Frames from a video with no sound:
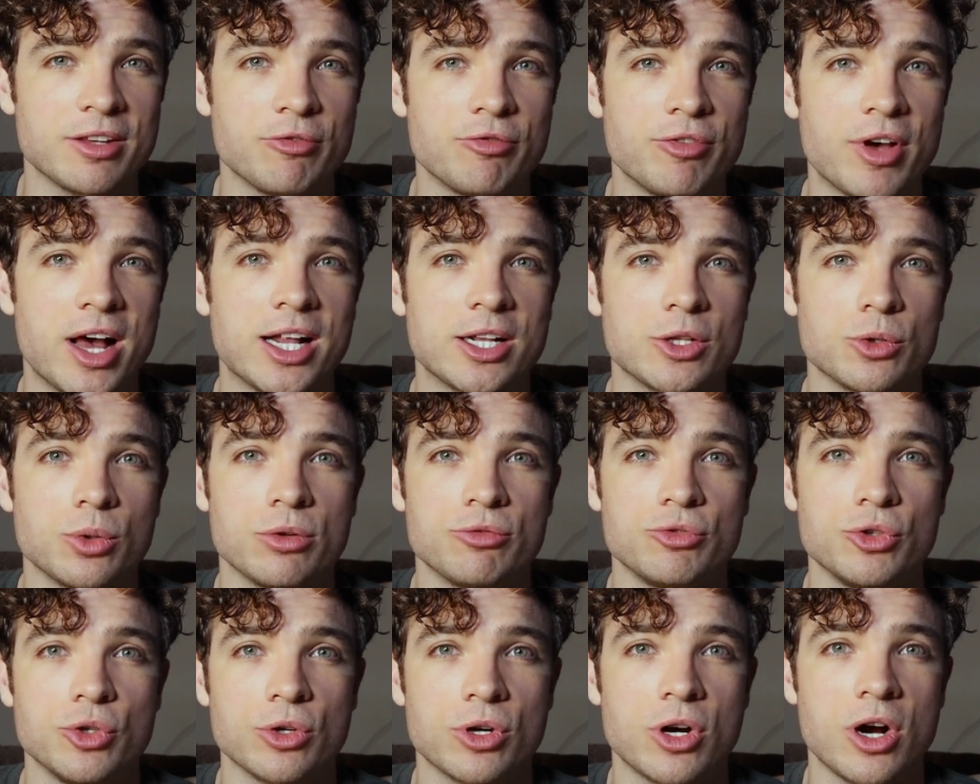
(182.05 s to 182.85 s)
the value
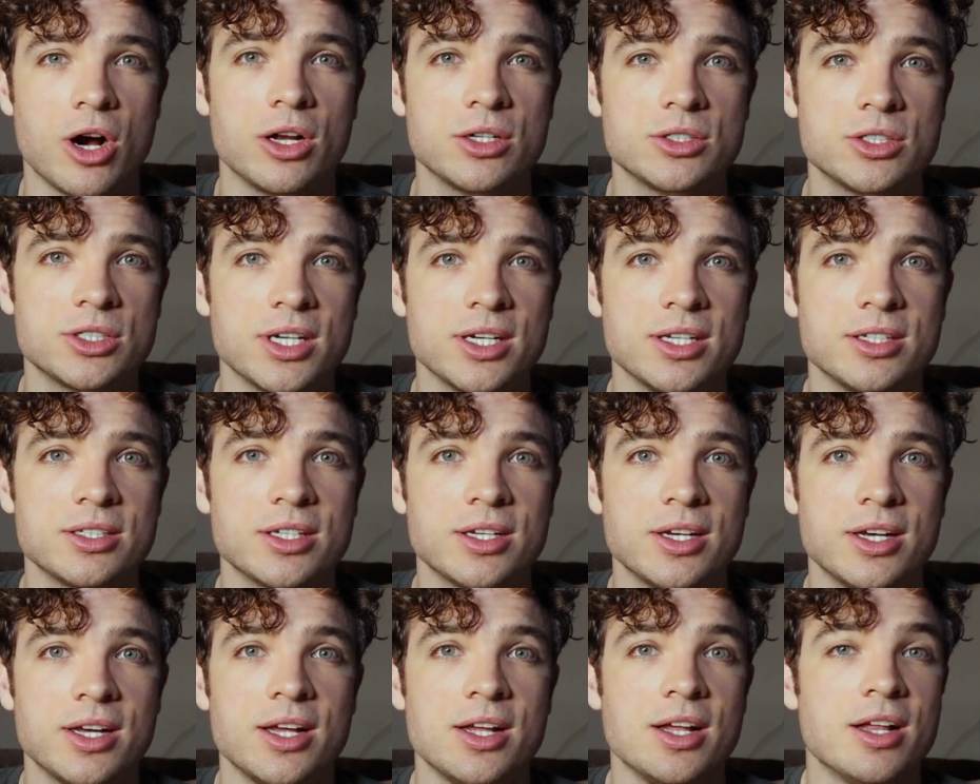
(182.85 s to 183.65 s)
of your content,
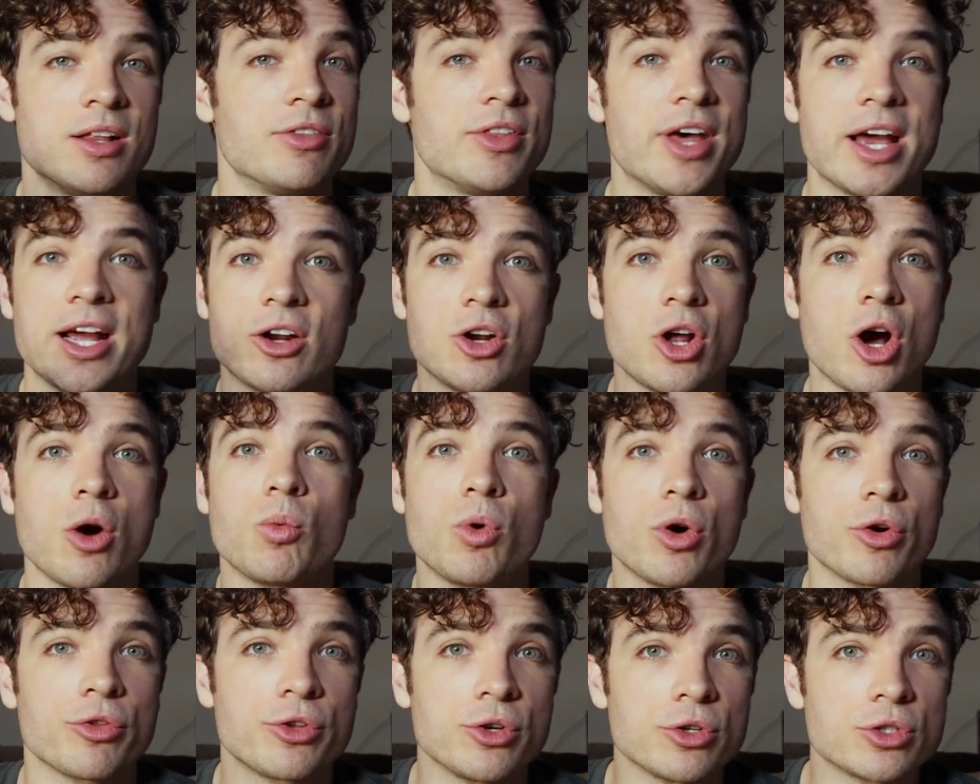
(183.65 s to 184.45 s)
they are
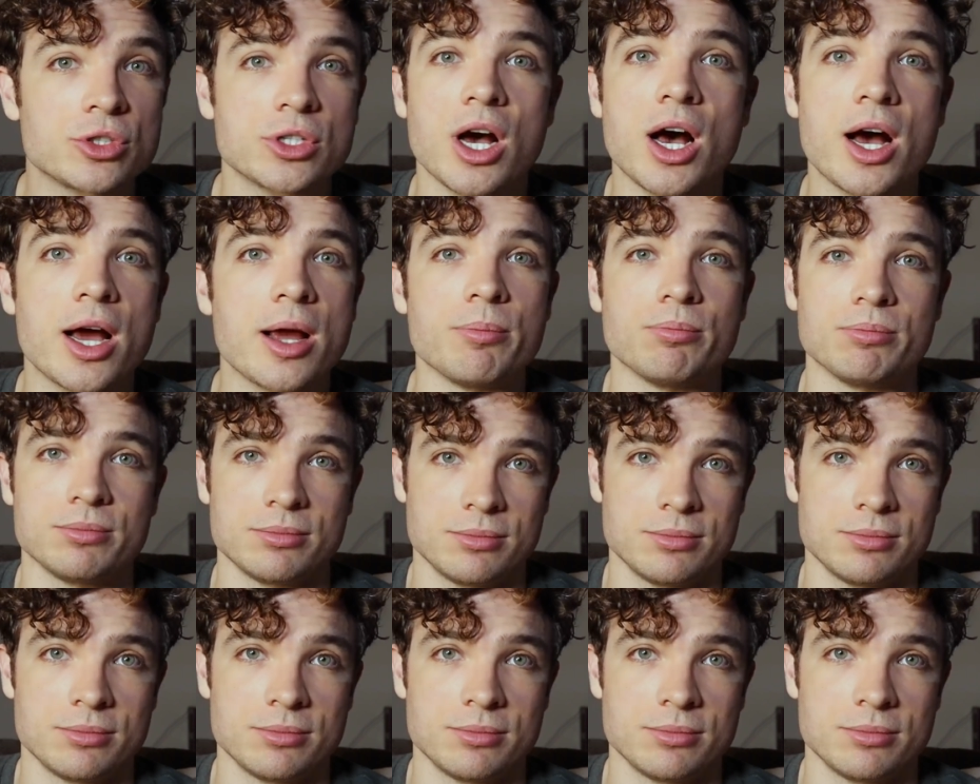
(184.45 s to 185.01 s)
not worth your time.